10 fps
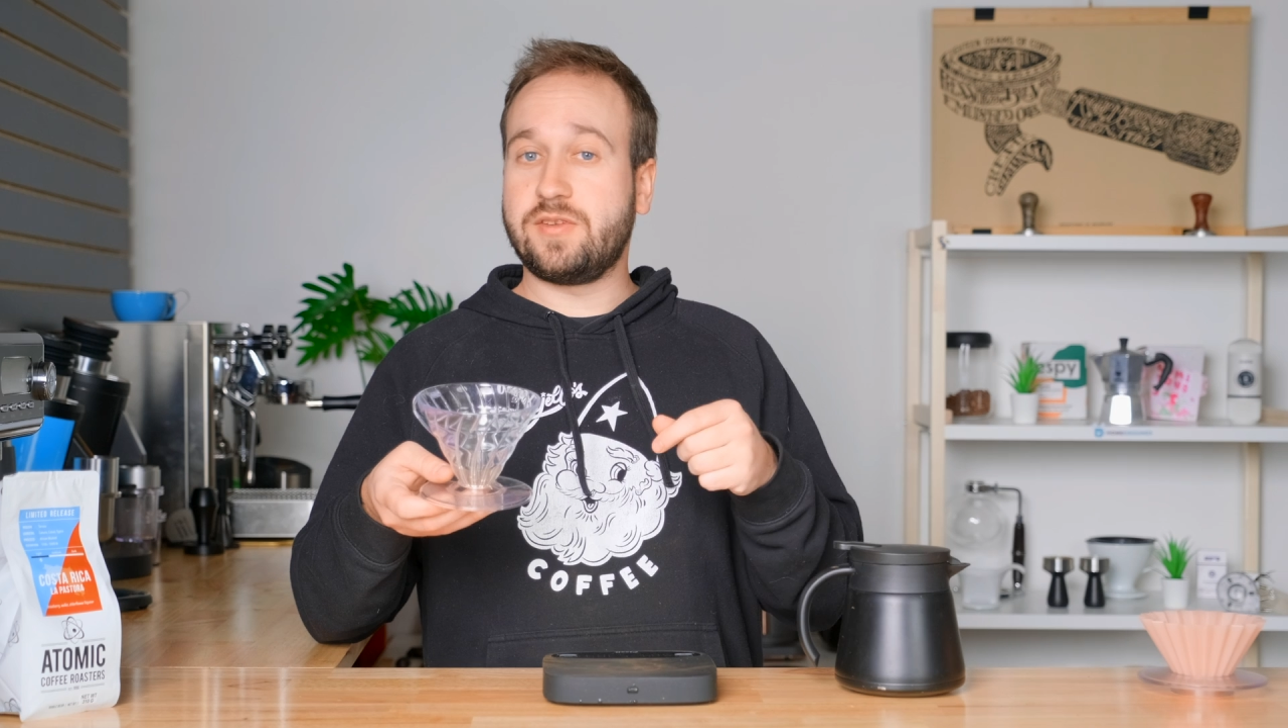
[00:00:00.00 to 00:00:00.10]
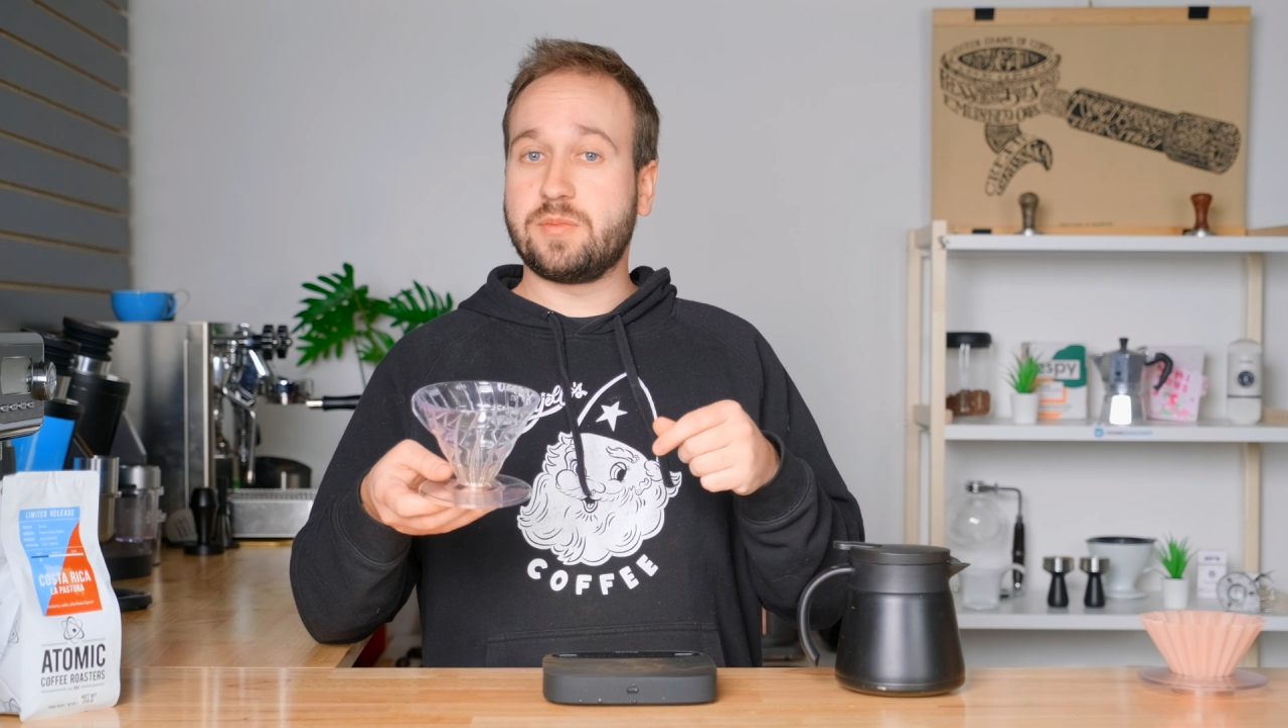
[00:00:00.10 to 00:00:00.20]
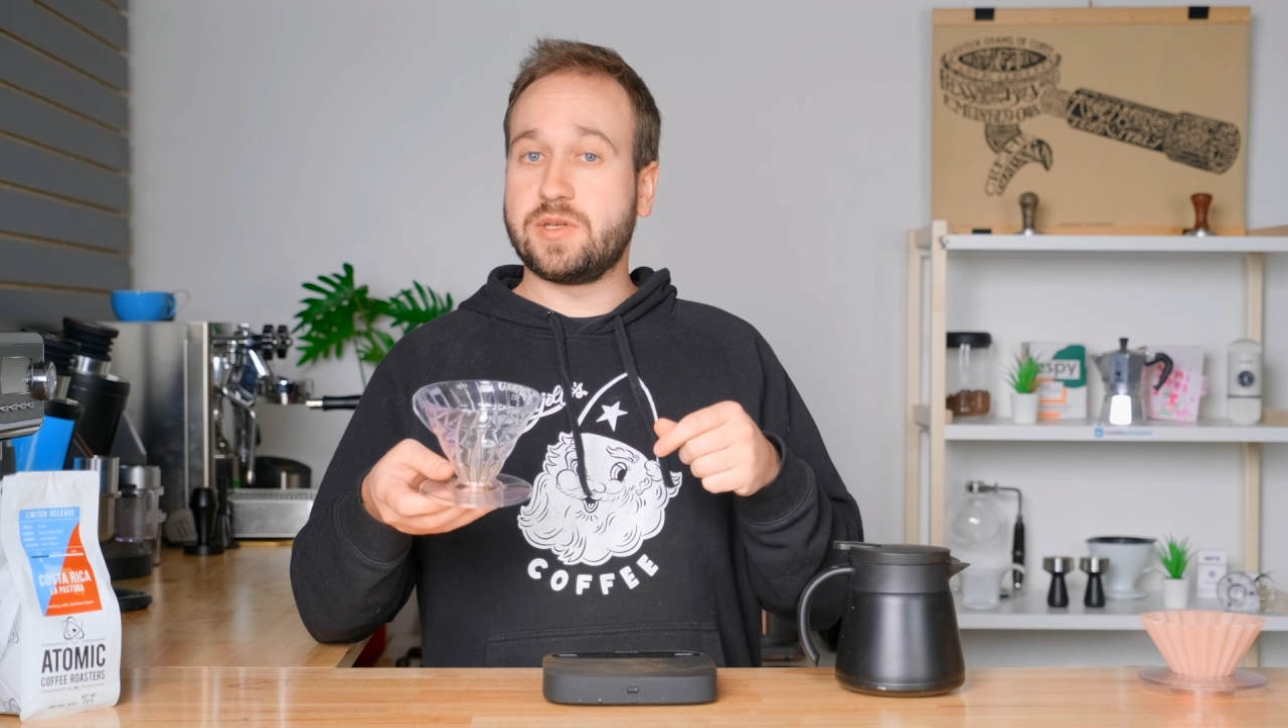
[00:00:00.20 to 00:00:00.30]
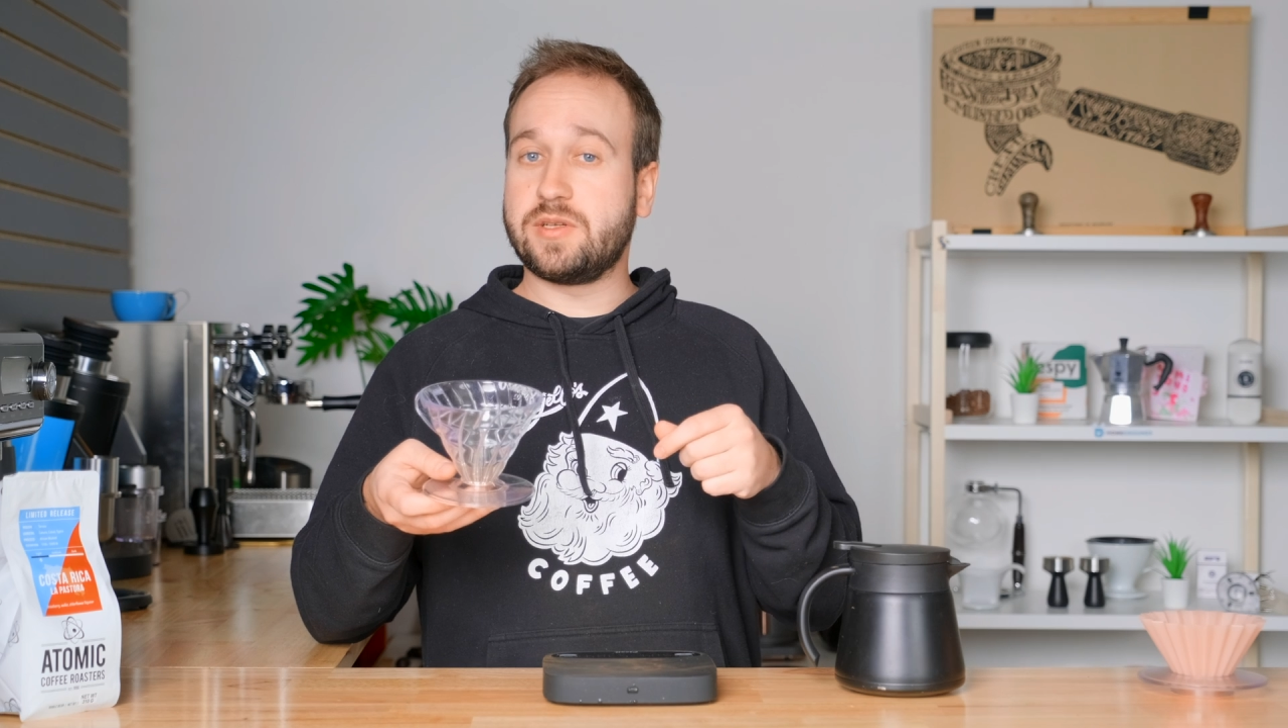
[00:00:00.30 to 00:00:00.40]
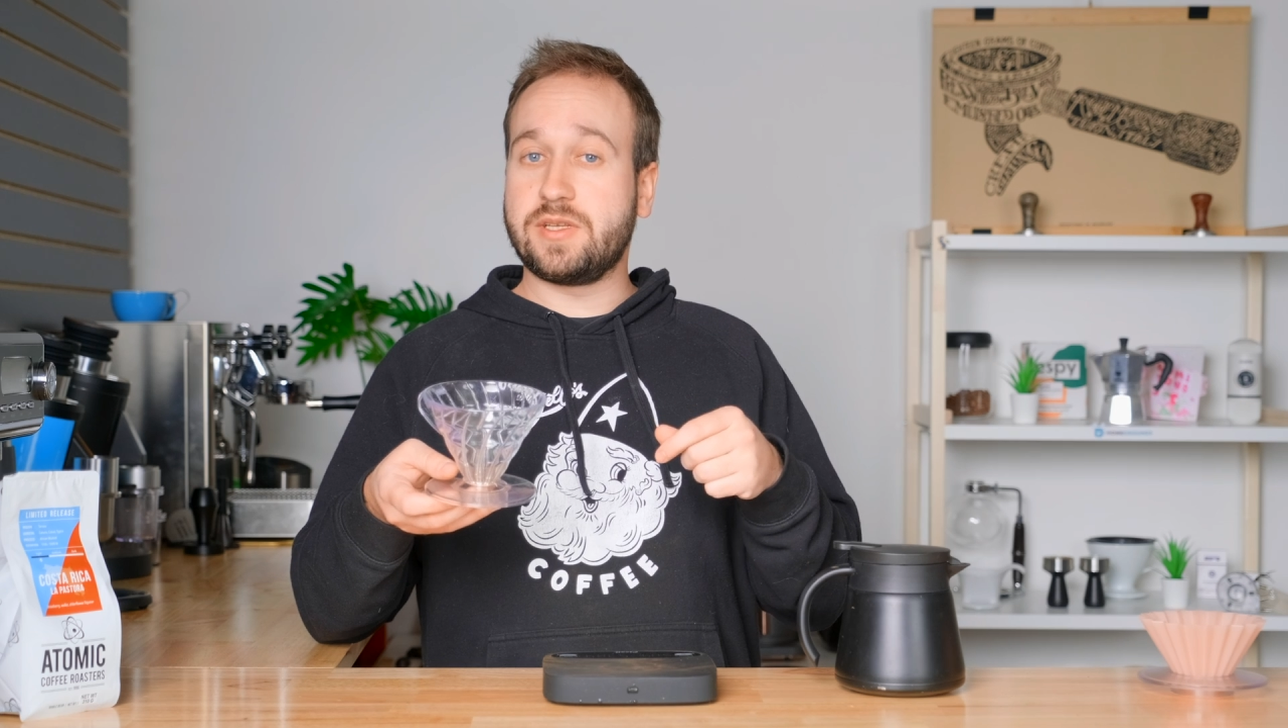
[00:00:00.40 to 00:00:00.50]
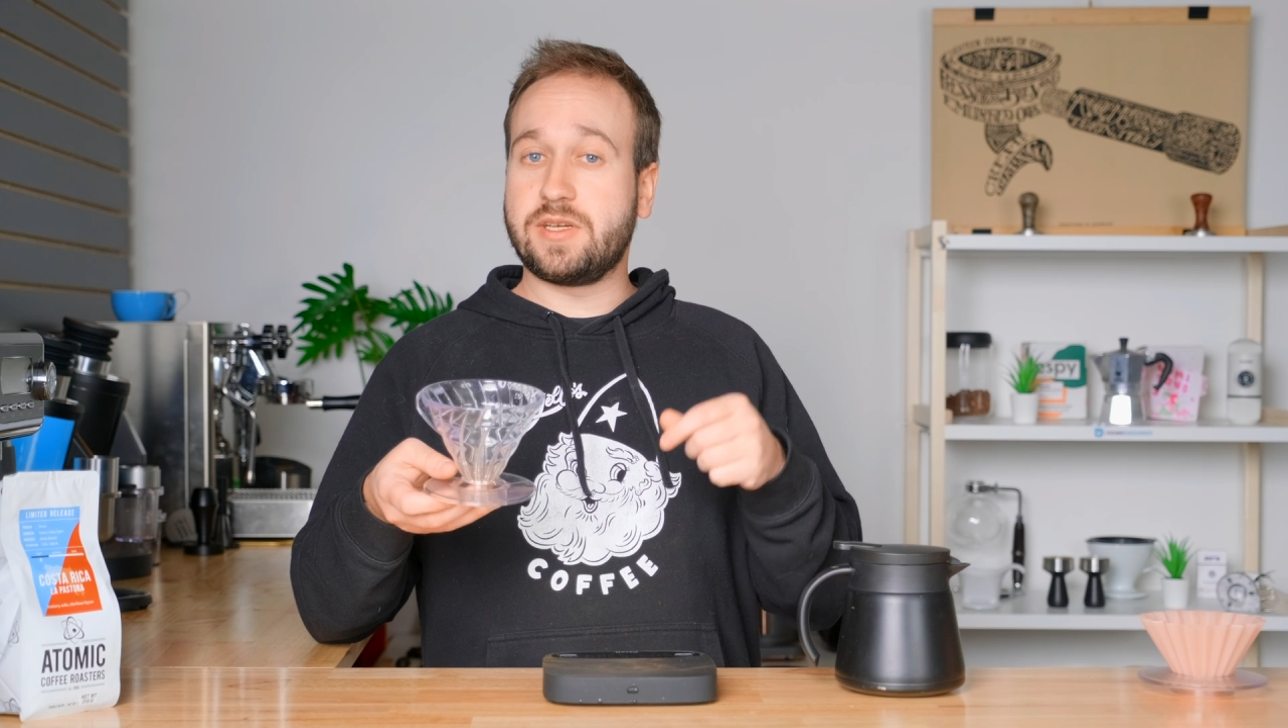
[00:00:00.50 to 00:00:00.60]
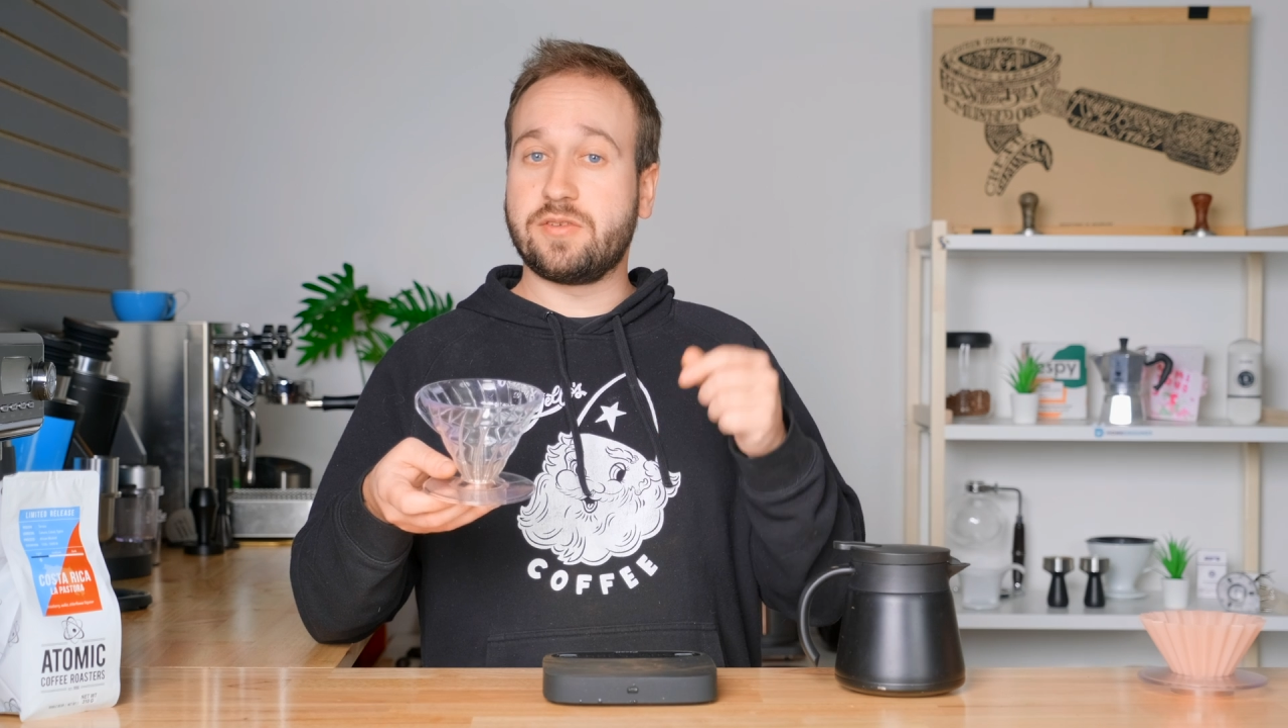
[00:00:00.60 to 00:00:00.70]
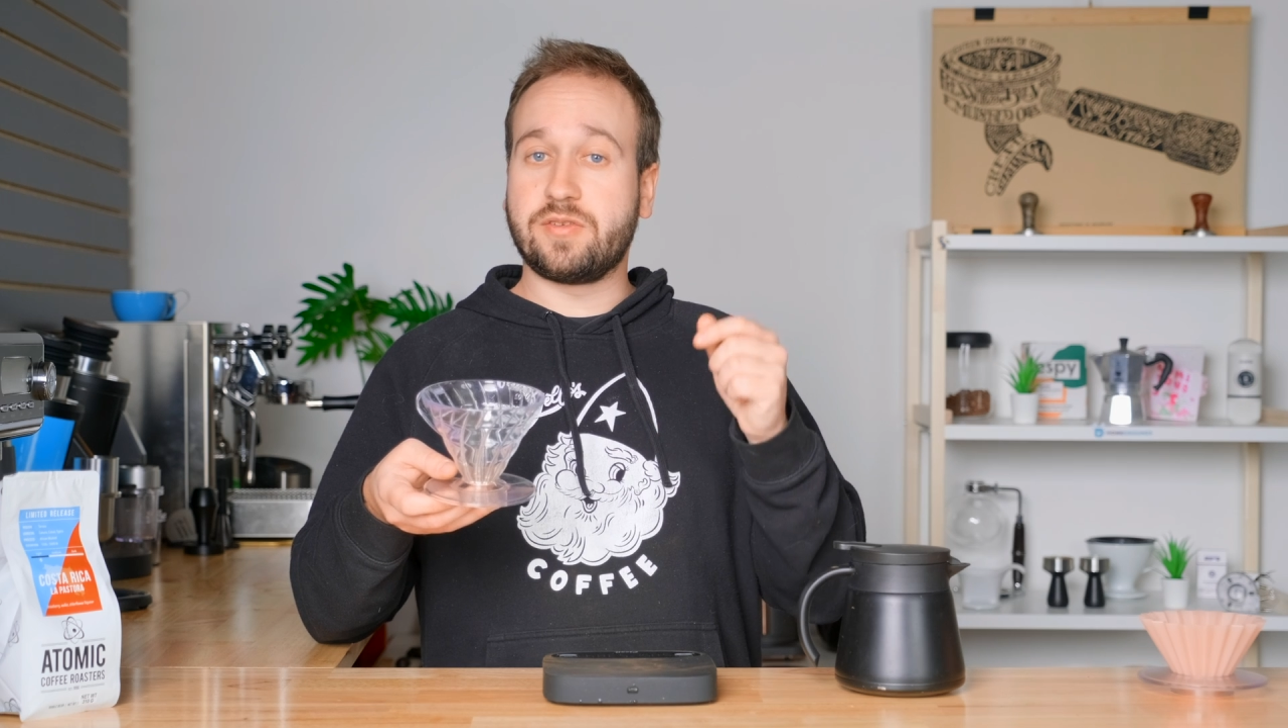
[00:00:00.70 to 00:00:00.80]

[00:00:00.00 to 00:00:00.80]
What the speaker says: milliliters